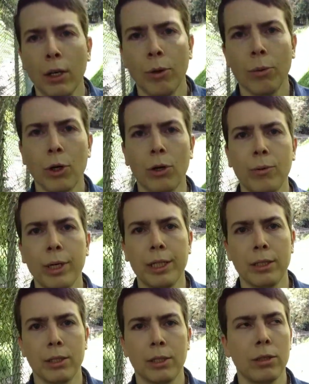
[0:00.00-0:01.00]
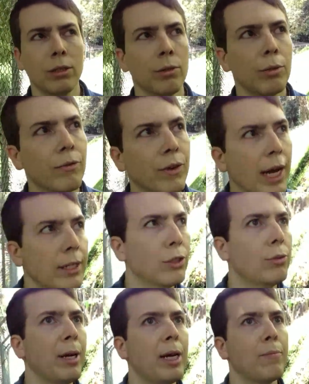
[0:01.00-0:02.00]
well, good riddance, we've got
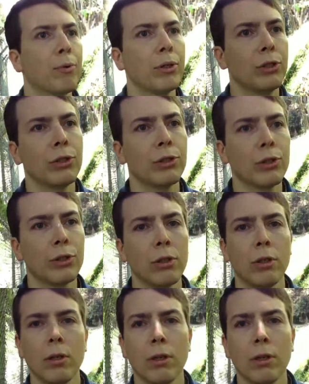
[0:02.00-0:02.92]
too many prisoners,